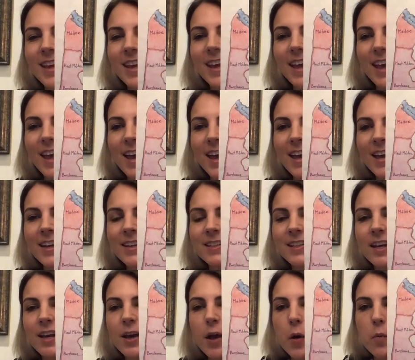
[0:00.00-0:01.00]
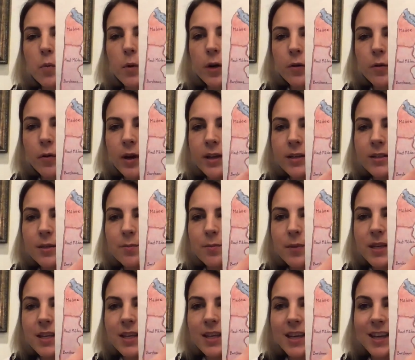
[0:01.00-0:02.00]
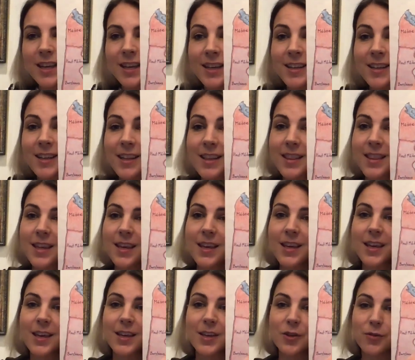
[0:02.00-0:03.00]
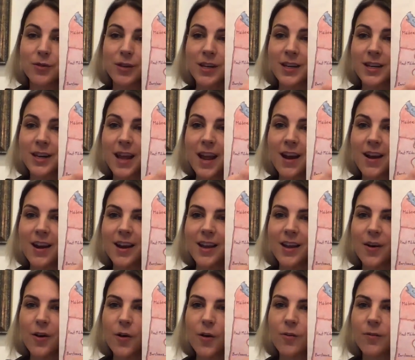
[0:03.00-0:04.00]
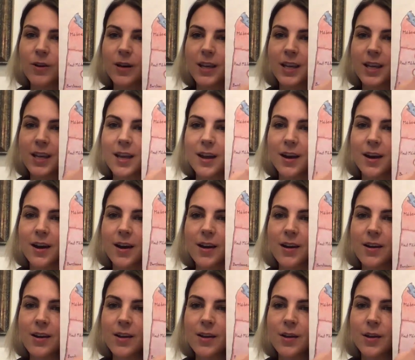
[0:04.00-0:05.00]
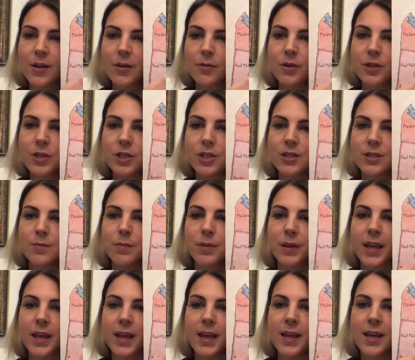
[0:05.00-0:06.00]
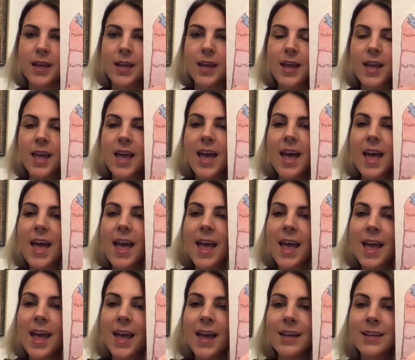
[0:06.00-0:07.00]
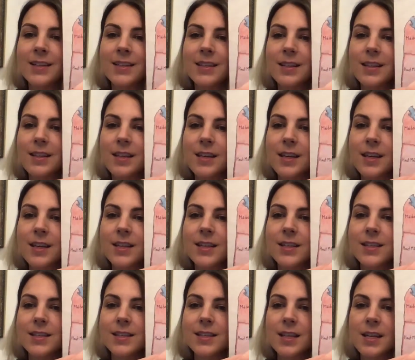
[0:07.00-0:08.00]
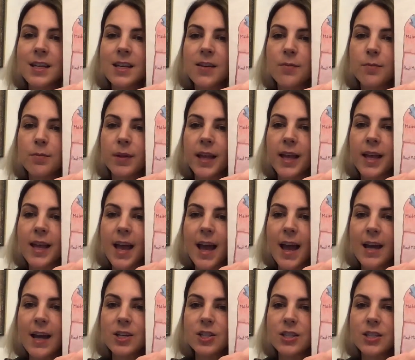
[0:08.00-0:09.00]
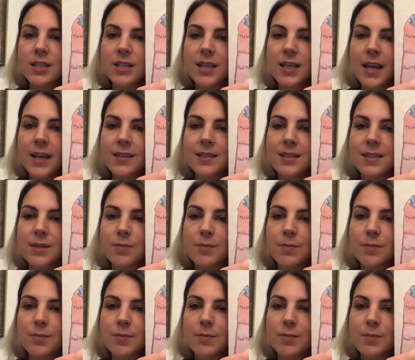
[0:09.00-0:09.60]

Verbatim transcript: and uh, we're going to be in the green area over here, which is Blaye. And the city of Blaye actually tends to